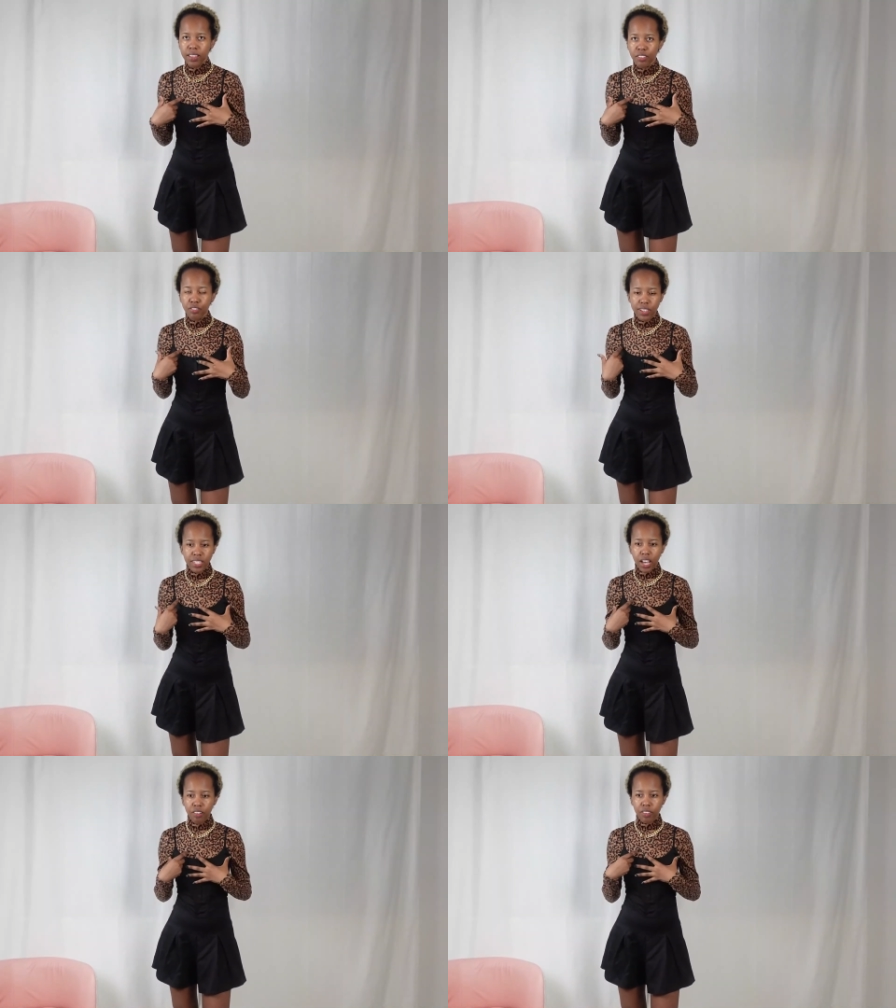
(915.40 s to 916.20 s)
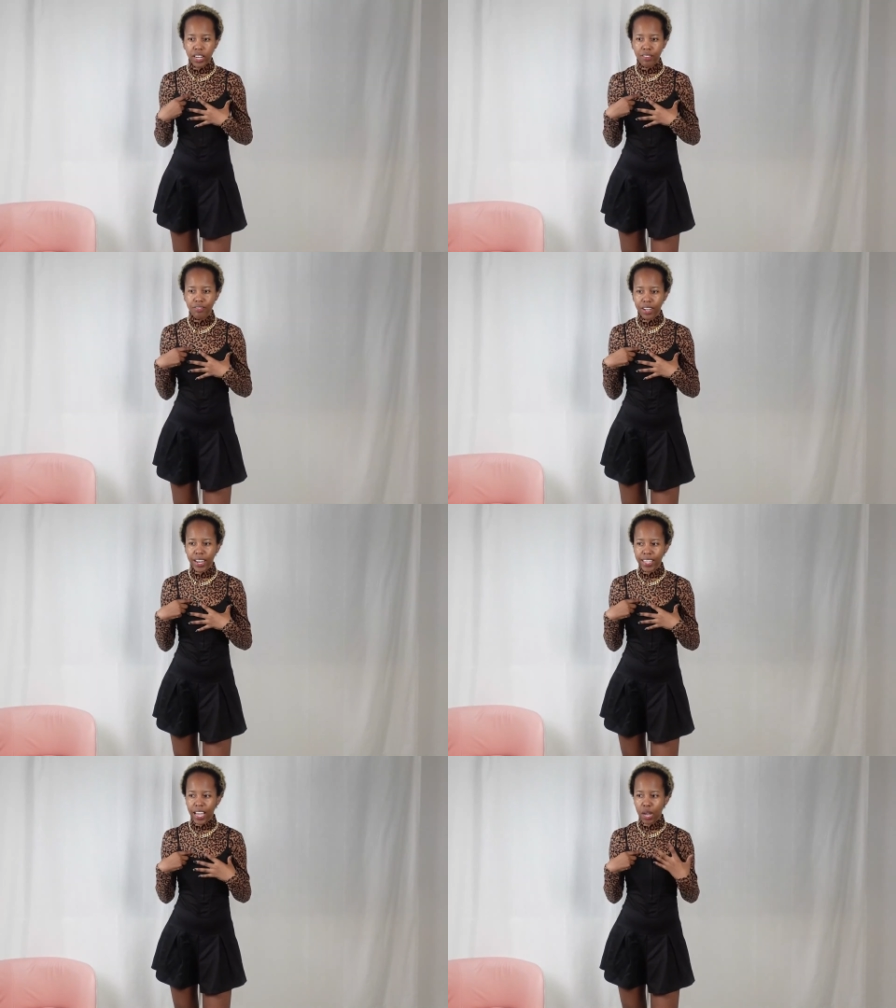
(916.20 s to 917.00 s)
the first outfit I feel
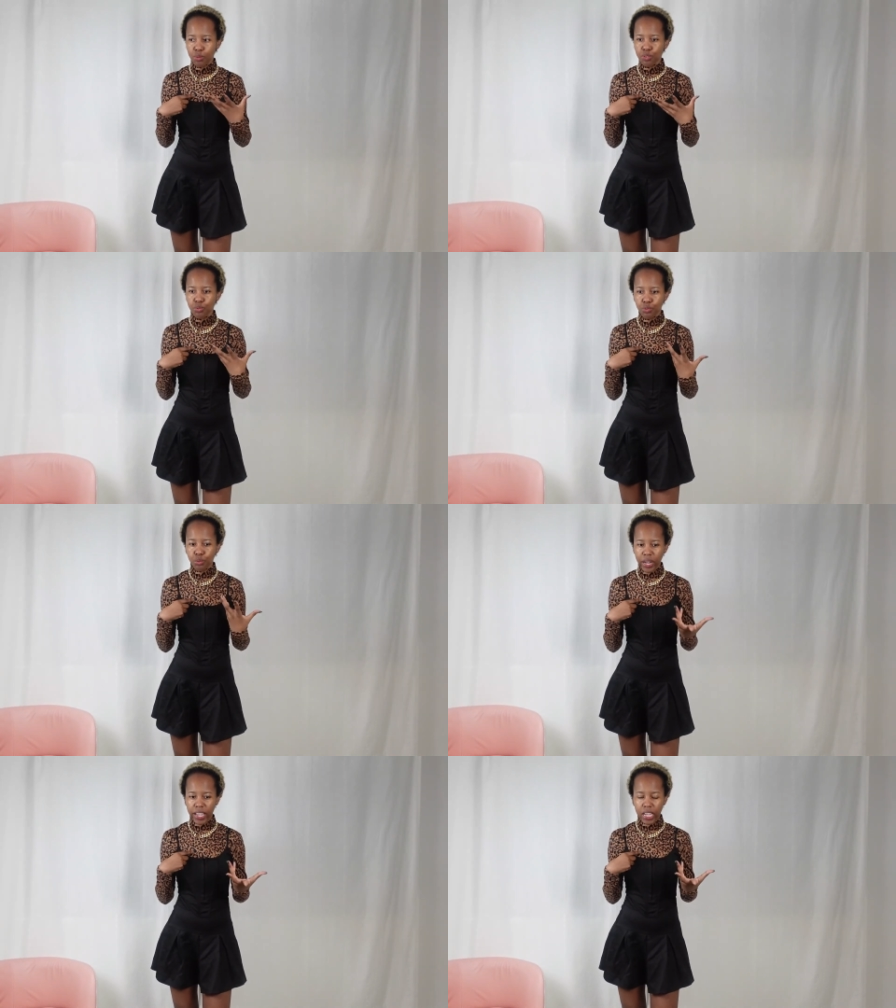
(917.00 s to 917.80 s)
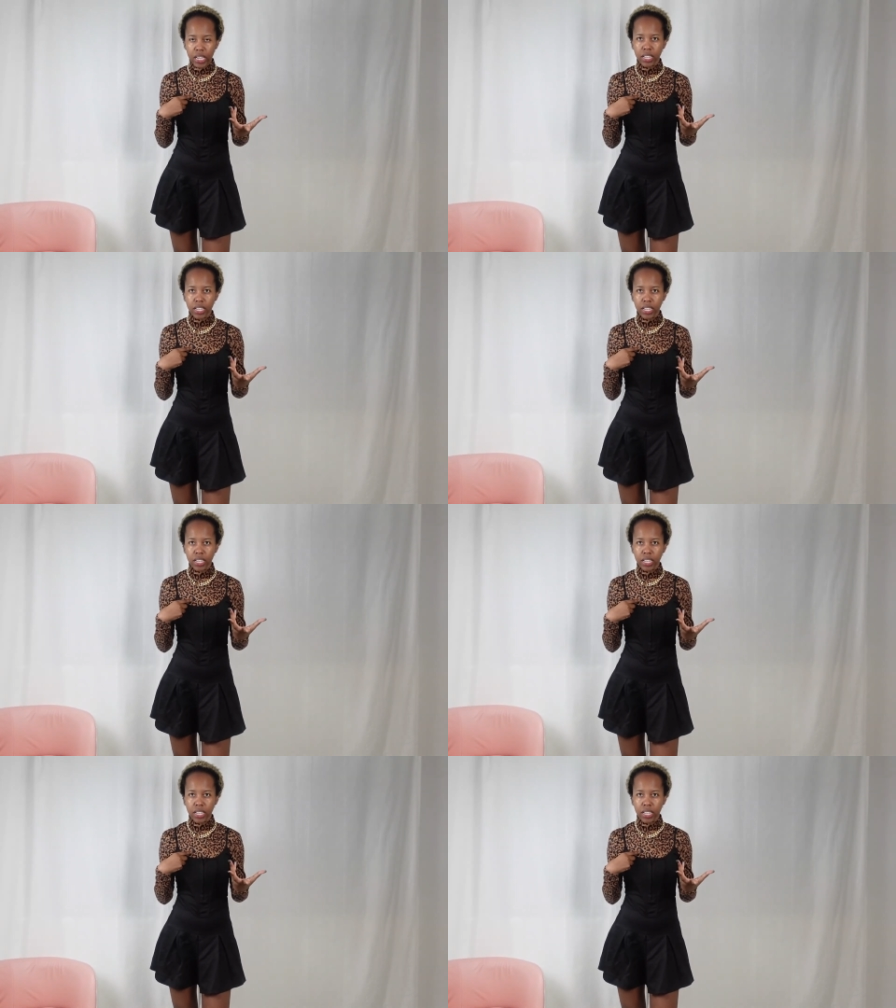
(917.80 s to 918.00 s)
like I would wear